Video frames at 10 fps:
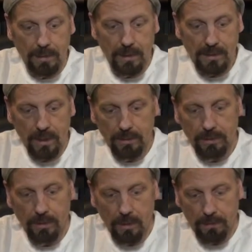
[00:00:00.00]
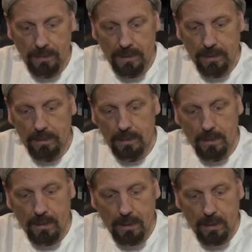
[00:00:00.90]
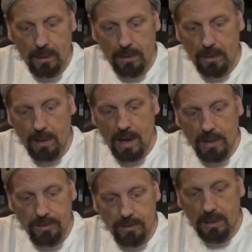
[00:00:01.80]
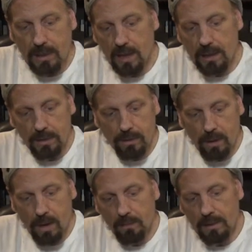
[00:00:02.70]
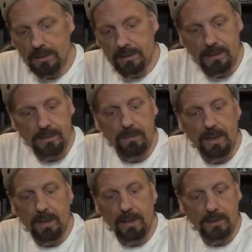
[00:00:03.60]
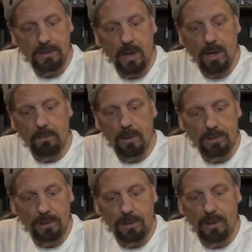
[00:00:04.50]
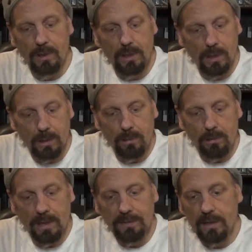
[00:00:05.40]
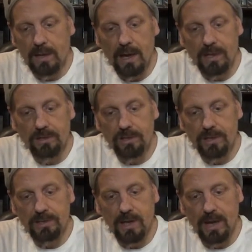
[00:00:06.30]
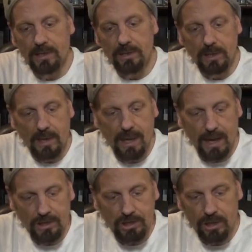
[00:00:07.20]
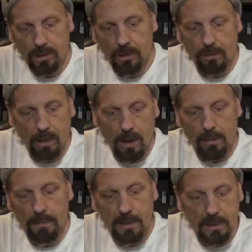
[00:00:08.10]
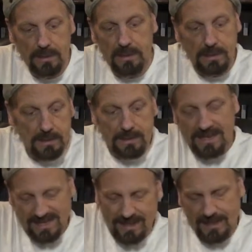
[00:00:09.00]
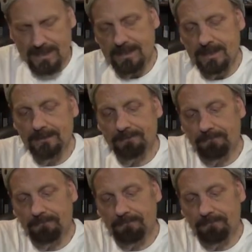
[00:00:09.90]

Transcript: Here's how you do it. As you're cutting your arm like this, making a sawing motion, you let the edge, this edge, catch your arm like this.